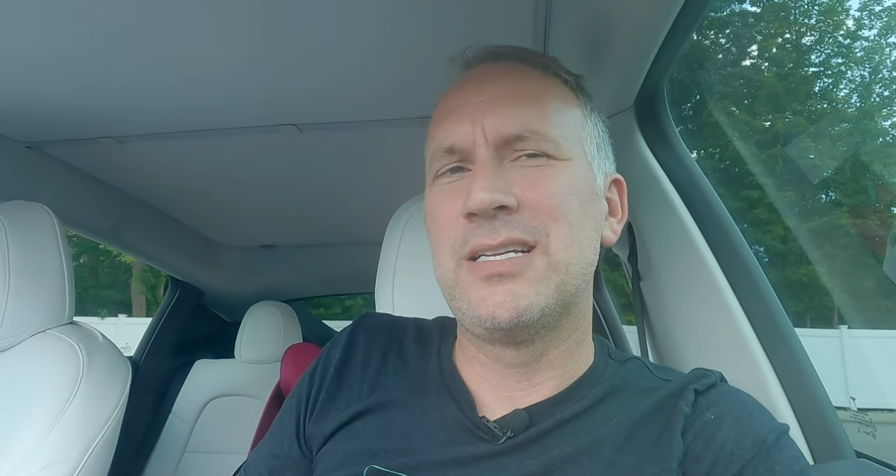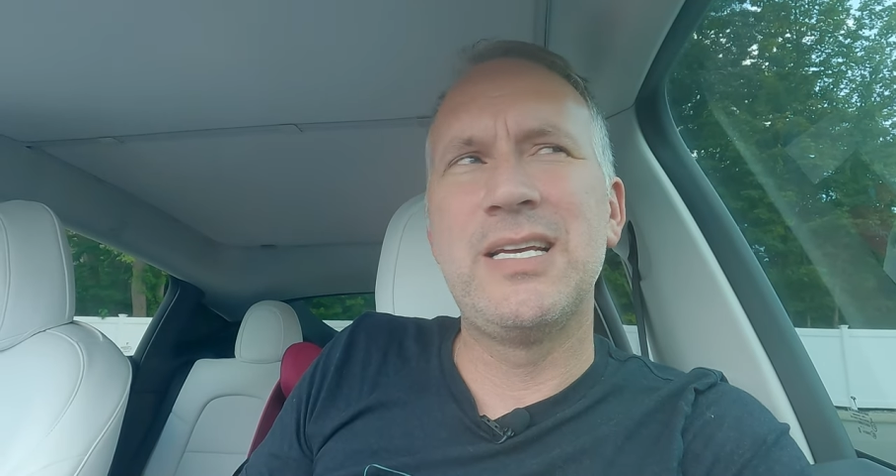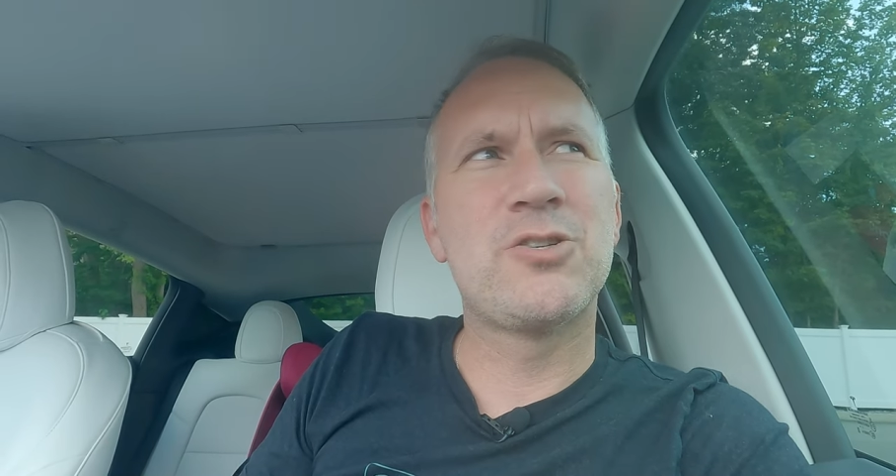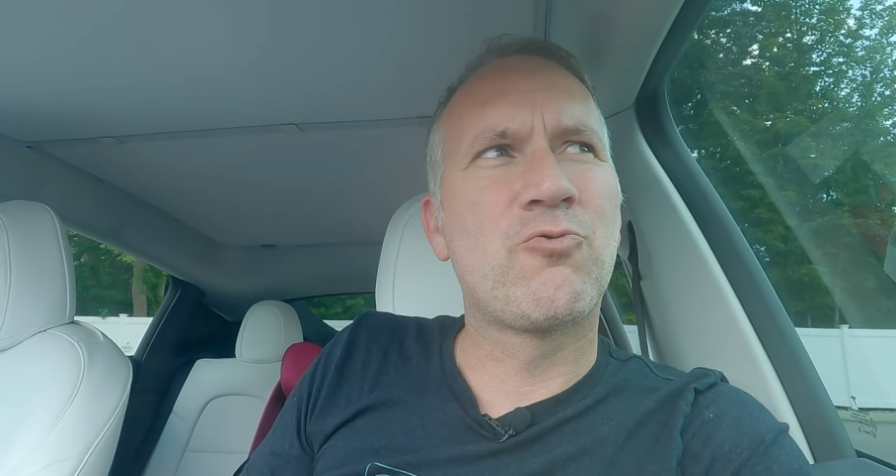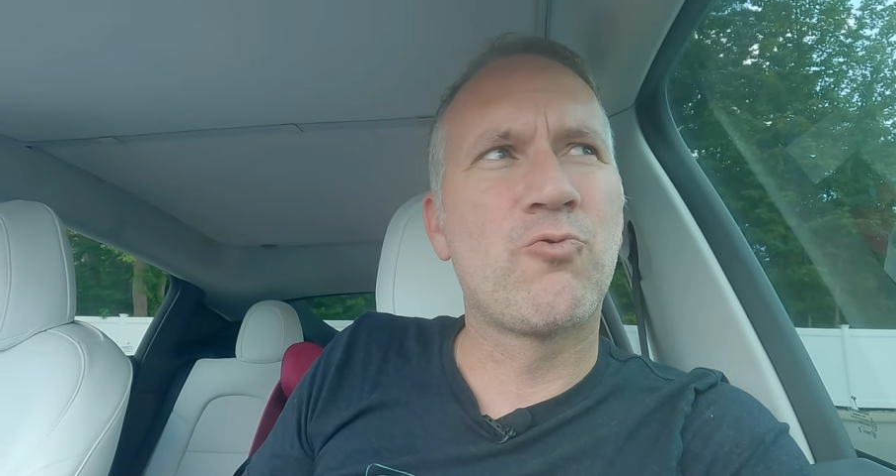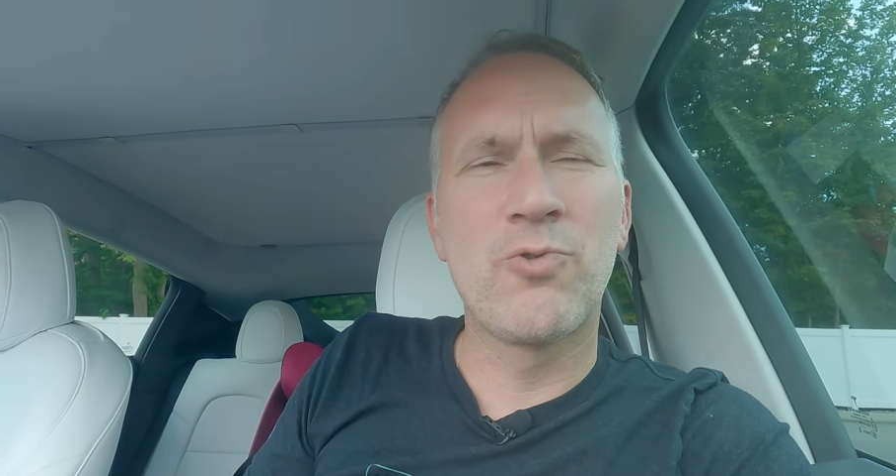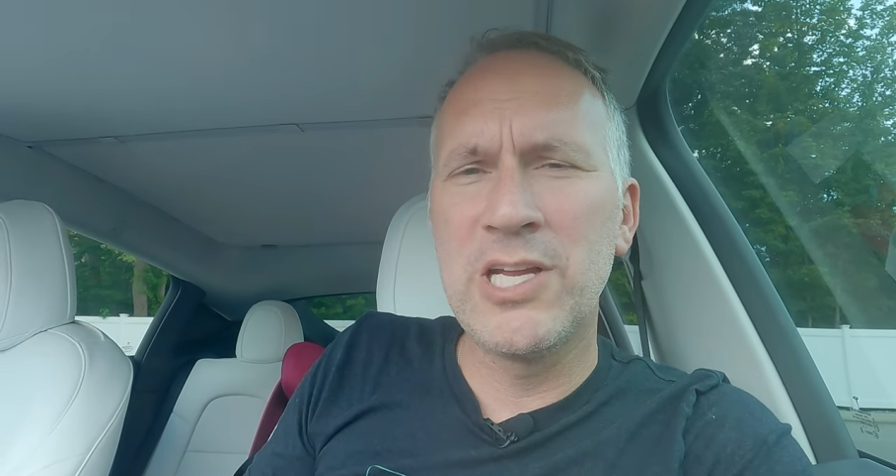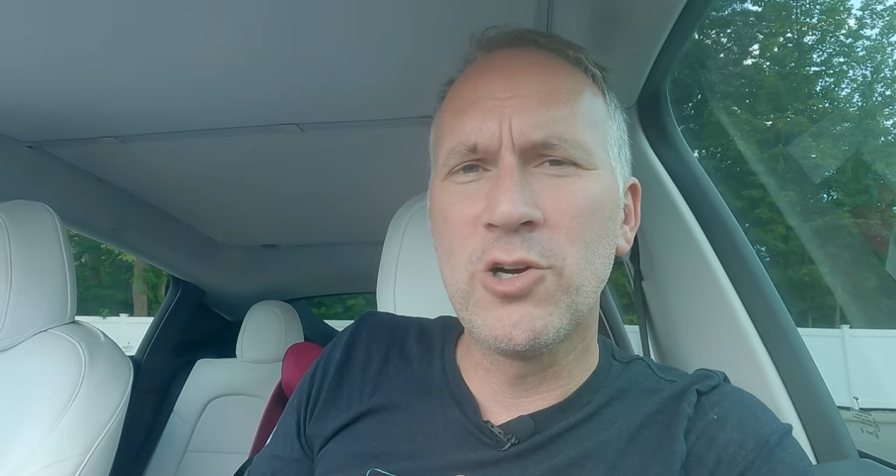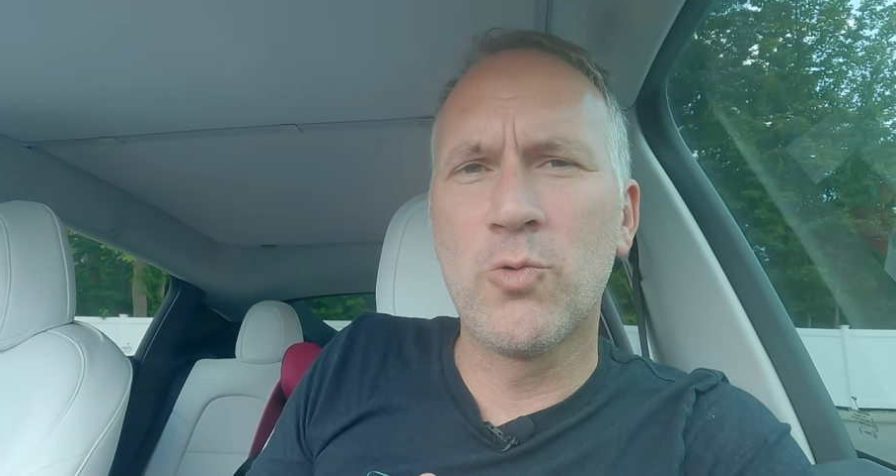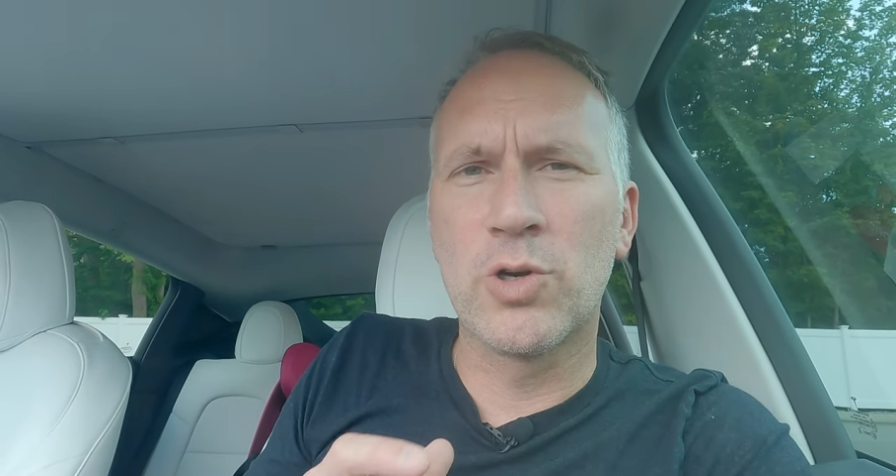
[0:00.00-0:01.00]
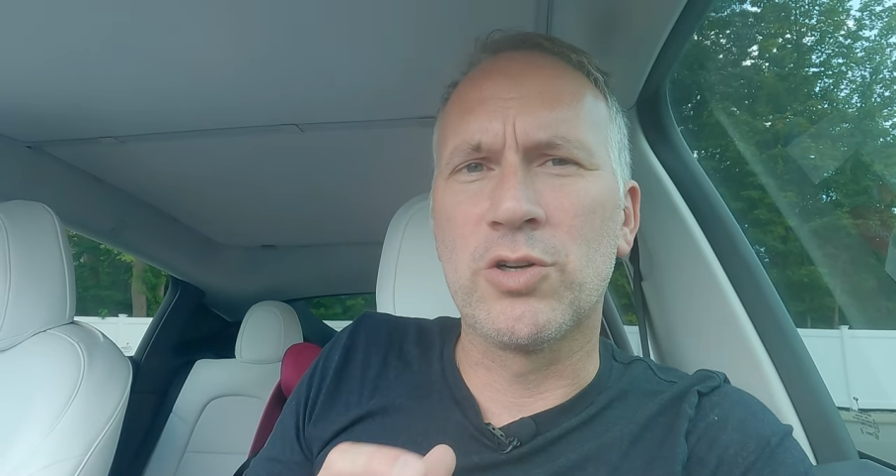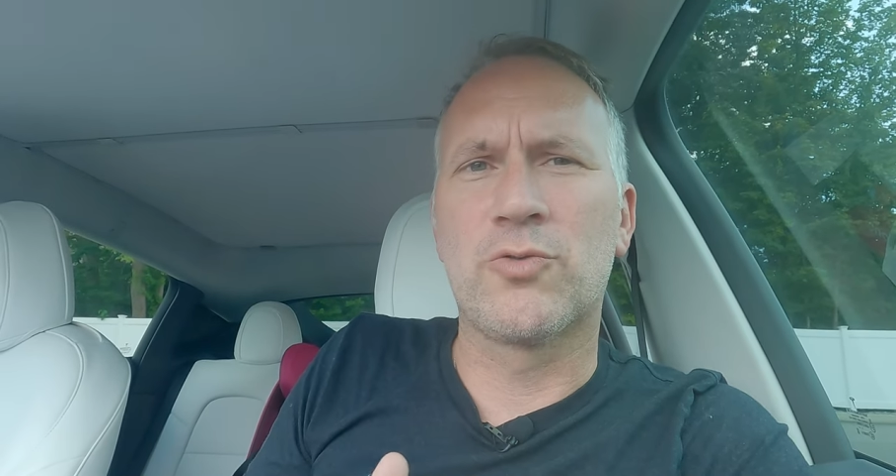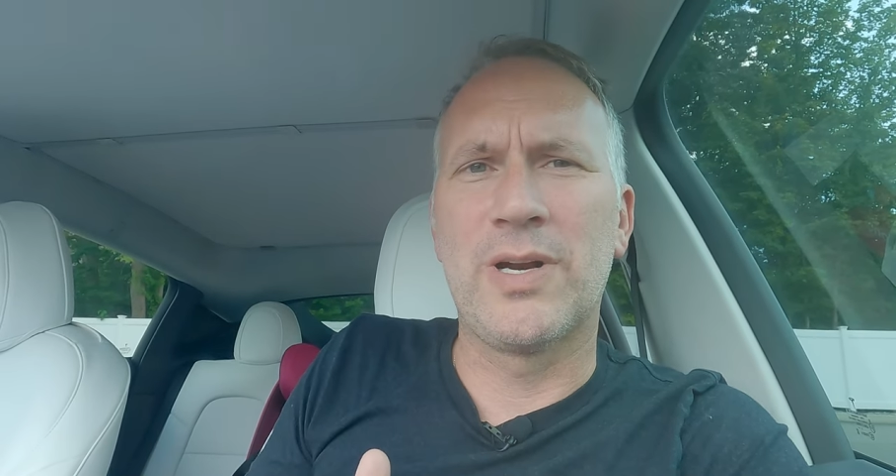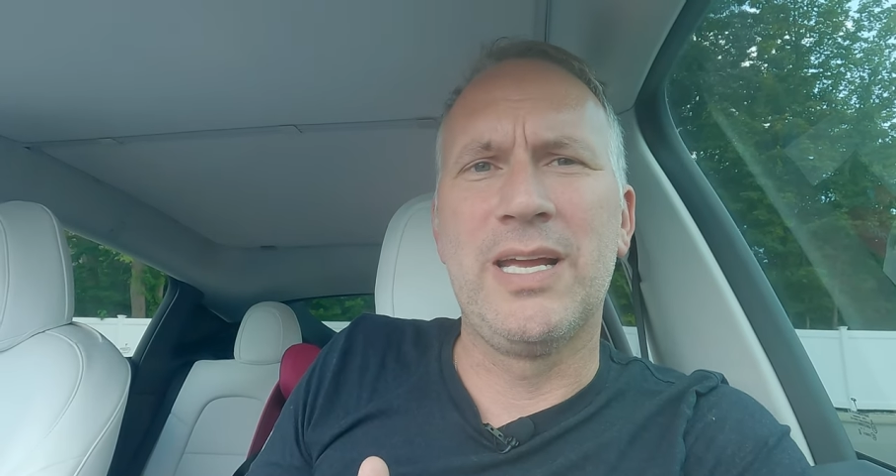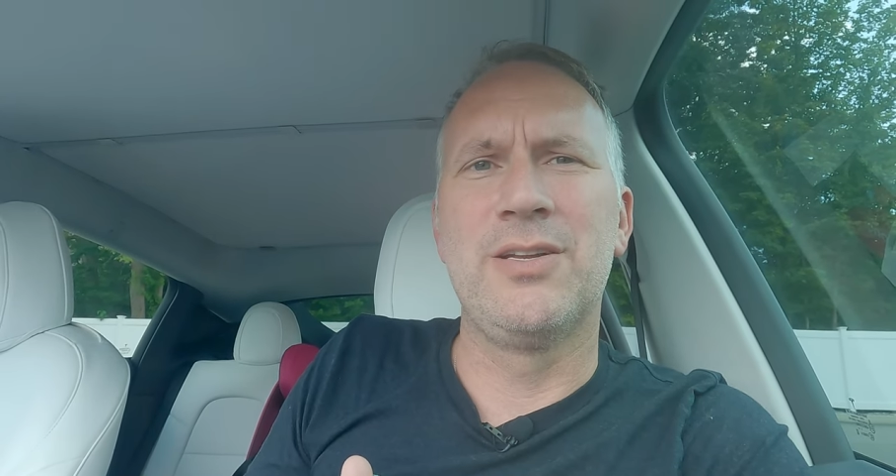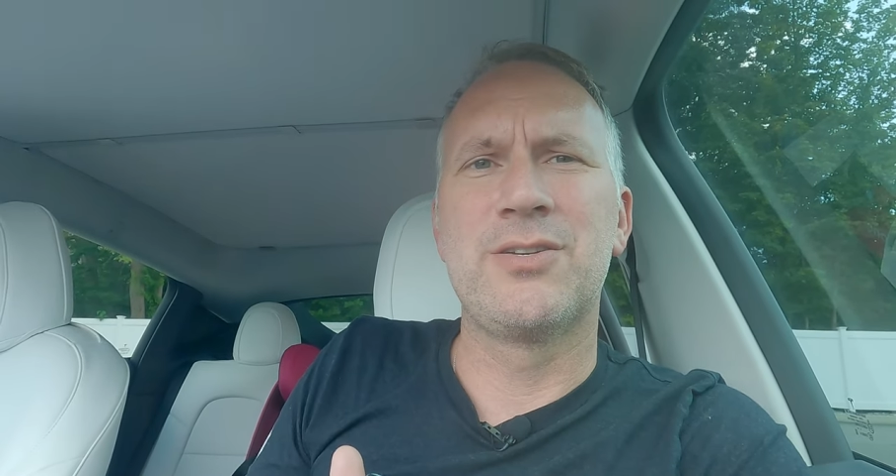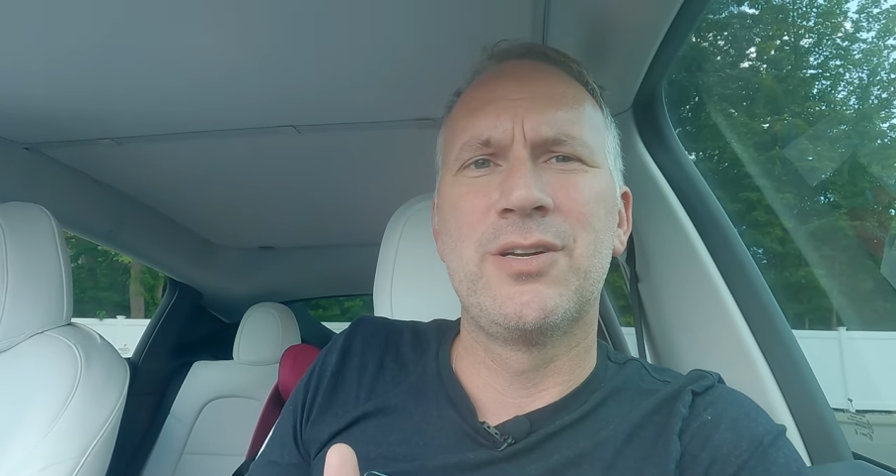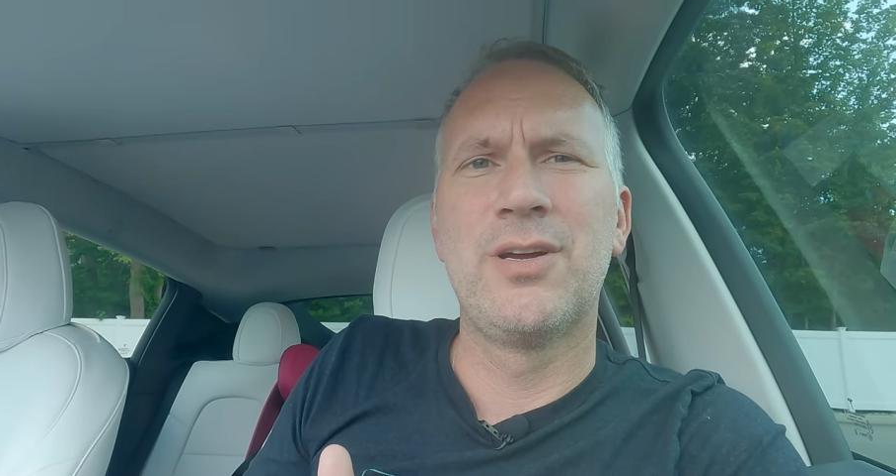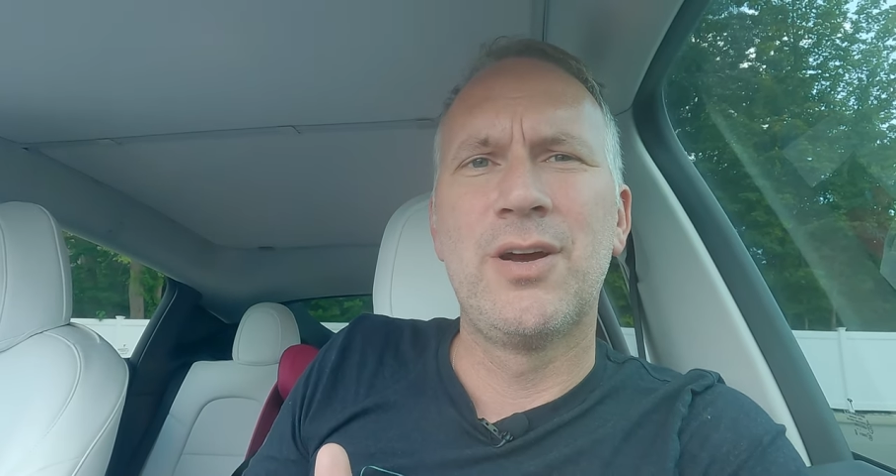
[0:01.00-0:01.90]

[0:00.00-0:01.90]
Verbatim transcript: is real world range.